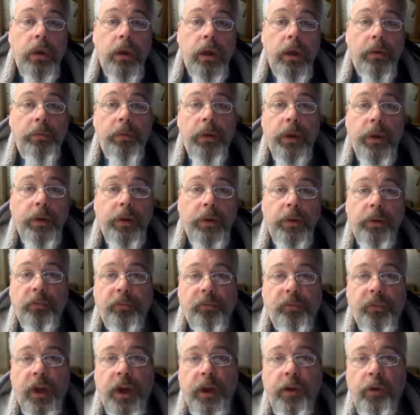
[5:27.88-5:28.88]
And then in the
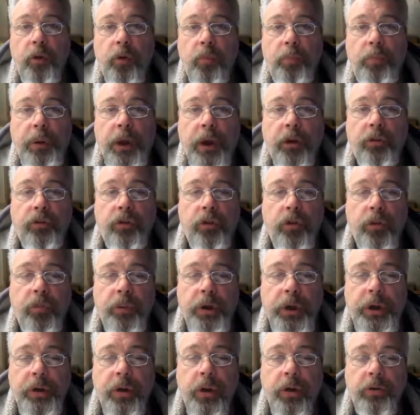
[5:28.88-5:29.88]
final picture,
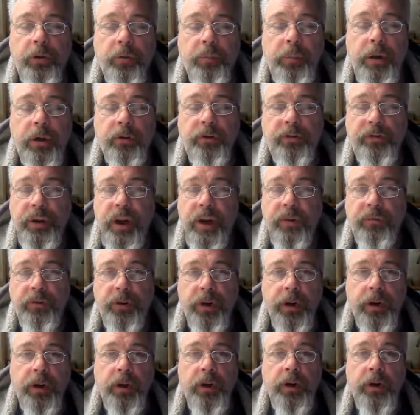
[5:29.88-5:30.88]
we talked about
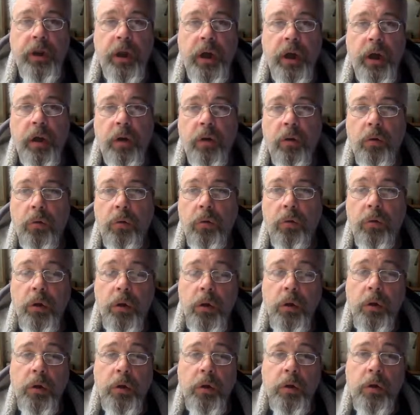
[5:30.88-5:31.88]
safety and how
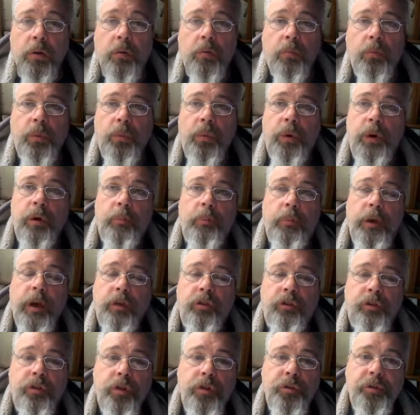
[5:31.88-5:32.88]
we want to
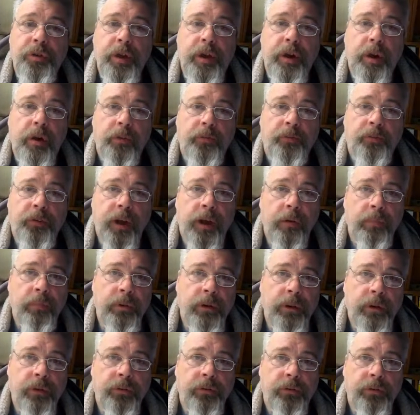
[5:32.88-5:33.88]
make sure that our
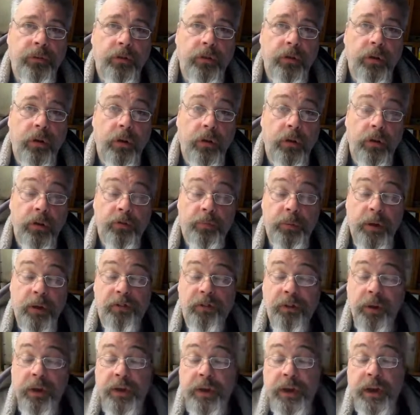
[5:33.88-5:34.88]
families,
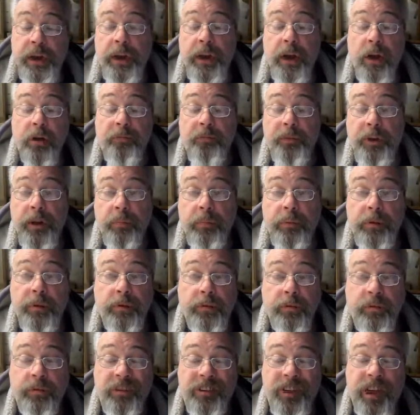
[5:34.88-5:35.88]
especially the D&L
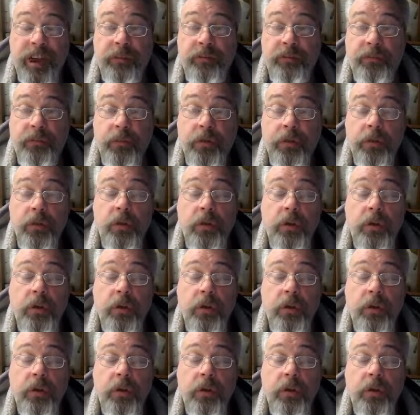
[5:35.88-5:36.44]
families, are safe.